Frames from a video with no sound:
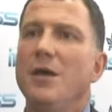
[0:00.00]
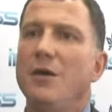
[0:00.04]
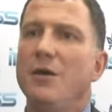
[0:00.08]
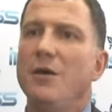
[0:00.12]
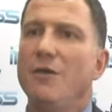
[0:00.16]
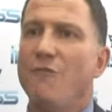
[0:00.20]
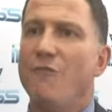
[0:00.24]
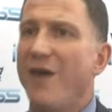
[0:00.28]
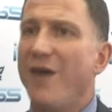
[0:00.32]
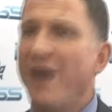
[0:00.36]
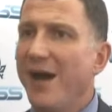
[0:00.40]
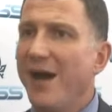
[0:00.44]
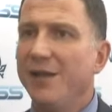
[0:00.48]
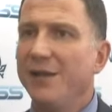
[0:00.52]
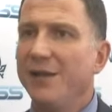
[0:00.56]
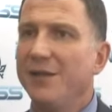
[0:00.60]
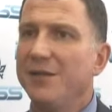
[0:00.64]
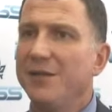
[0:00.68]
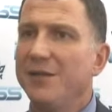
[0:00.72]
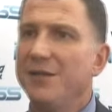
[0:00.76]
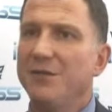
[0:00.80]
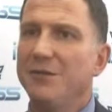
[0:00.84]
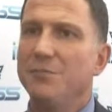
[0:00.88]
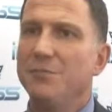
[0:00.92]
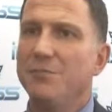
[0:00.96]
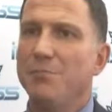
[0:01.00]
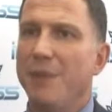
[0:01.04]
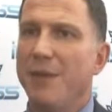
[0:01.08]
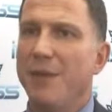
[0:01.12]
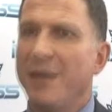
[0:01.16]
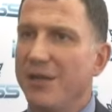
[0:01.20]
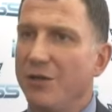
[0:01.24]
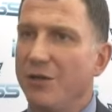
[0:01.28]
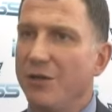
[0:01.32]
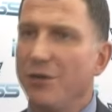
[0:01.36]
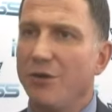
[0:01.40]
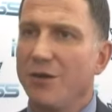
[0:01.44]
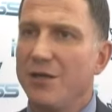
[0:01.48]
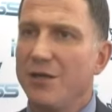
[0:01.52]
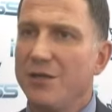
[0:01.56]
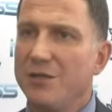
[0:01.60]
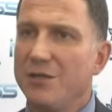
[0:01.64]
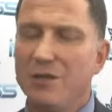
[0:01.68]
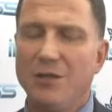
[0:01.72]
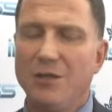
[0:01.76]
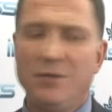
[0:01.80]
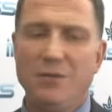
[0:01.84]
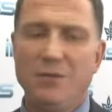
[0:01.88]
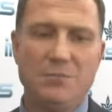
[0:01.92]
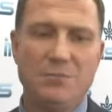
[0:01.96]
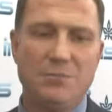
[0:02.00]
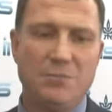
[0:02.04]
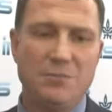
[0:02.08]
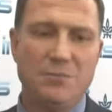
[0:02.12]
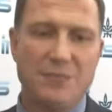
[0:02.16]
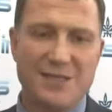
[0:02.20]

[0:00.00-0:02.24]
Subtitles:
violent minority,